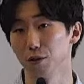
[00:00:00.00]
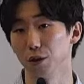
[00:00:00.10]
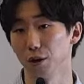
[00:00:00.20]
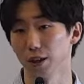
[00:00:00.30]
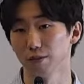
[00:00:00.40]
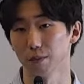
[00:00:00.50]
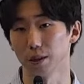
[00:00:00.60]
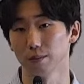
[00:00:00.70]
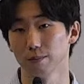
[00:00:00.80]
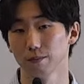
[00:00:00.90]
give me.
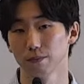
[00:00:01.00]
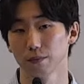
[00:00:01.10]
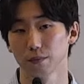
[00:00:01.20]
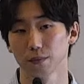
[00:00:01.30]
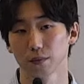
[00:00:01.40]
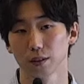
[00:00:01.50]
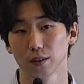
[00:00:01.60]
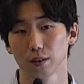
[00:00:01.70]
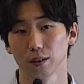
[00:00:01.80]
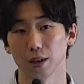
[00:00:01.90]

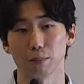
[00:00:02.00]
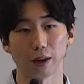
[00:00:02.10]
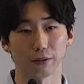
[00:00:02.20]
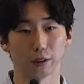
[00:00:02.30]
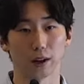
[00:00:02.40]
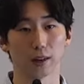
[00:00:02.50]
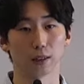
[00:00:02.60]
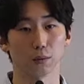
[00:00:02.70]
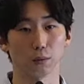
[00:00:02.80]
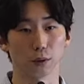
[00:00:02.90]
Epaphroditus
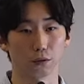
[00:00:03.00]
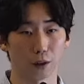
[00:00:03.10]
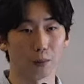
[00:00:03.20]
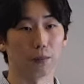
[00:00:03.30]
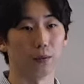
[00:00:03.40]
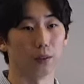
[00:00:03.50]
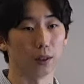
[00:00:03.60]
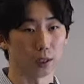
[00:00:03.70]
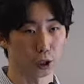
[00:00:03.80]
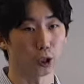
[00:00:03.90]
was from this
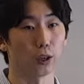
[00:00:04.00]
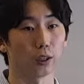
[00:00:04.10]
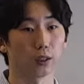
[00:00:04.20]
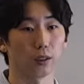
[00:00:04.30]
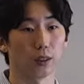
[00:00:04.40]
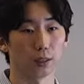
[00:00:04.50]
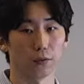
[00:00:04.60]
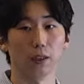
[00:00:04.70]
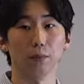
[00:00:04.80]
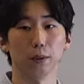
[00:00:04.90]
church, this
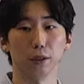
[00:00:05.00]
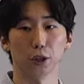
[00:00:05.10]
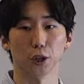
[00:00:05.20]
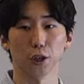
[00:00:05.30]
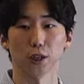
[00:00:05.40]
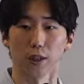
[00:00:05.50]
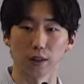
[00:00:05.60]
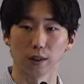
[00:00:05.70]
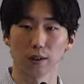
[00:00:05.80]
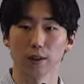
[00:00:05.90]
Philippian church, and
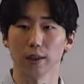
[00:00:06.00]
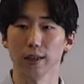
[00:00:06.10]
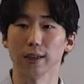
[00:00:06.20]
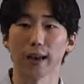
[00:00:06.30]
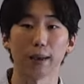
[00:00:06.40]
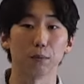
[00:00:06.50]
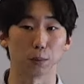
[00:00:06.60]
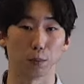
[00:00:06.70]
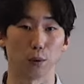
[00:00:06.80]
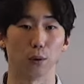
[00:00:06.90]
he came to
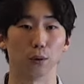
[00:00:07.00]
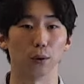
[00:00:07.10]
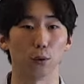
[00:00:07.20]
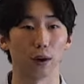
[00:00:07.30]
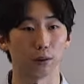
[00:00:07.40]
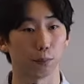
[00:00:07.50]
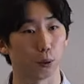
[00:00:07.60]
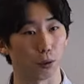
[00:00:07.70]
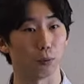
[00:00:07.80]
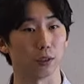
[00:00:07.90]
Paul while Paul
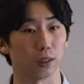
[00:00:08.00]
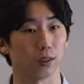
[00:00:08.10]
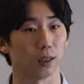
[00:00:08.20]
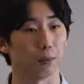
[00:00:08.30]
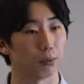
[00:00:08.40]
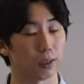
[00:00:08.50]
was in prison.